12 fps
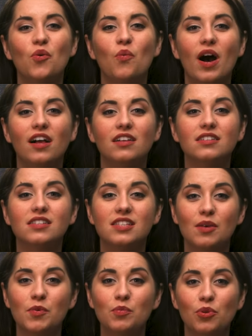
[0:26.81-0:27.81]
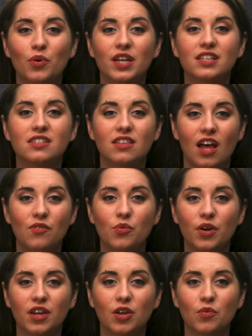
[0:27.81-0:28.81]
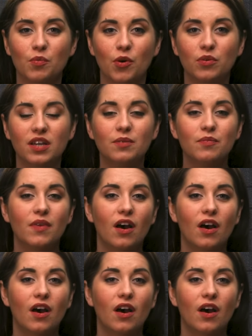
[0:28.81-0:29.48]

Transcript: While some employees love working remotely,